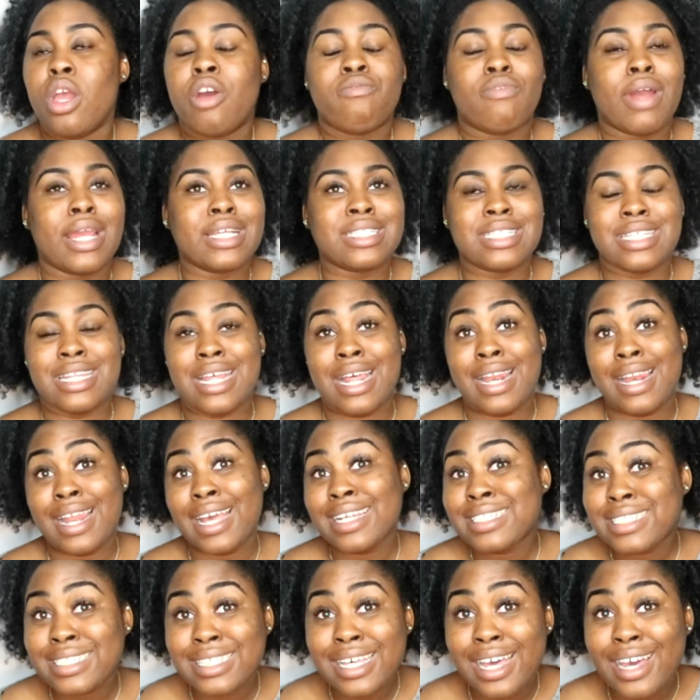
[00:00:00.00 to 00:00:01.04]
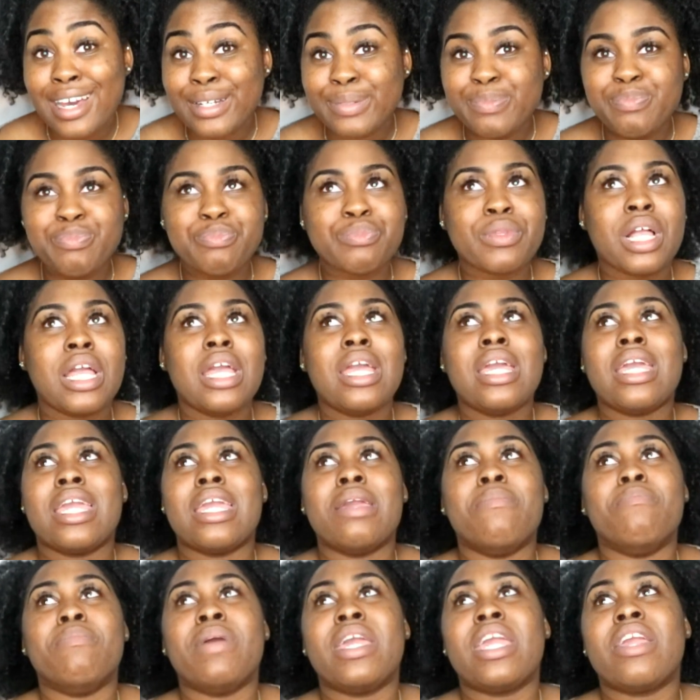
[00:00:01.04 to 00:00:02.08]
writing a letter.
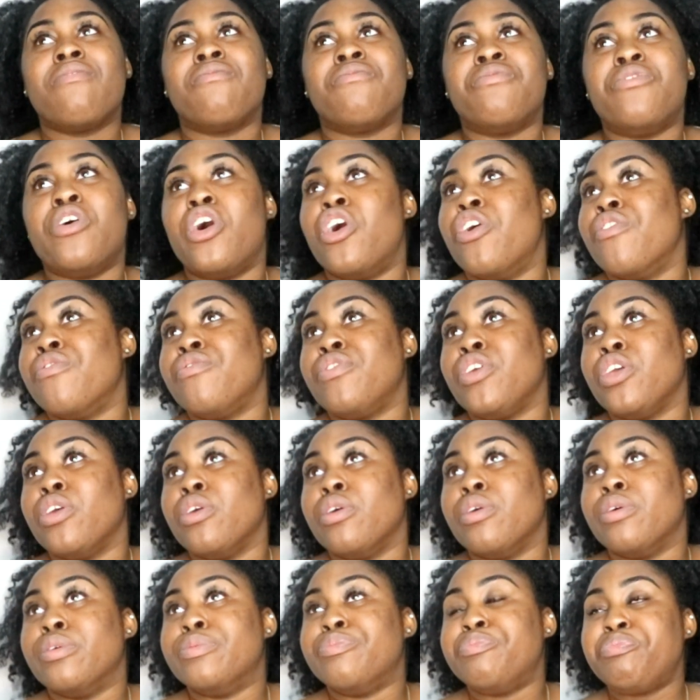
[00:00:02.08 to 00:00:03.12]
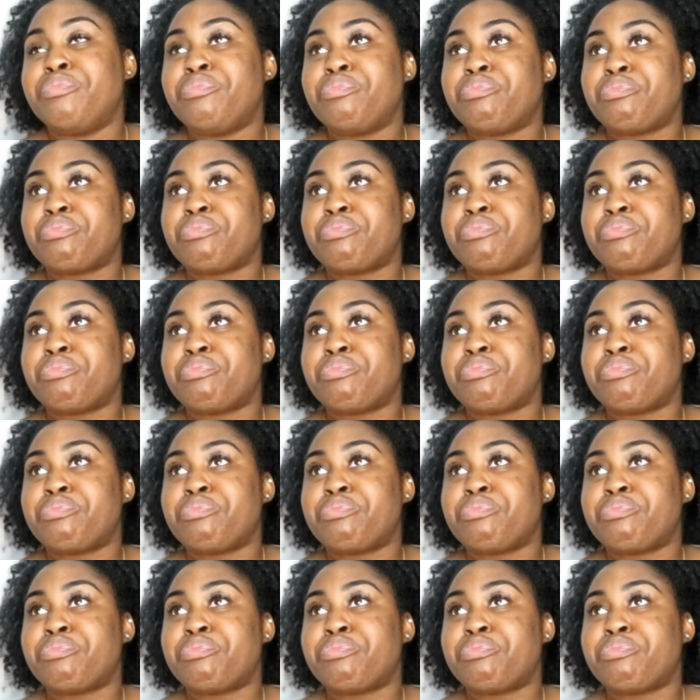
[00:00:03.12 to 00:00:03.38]
It may involve you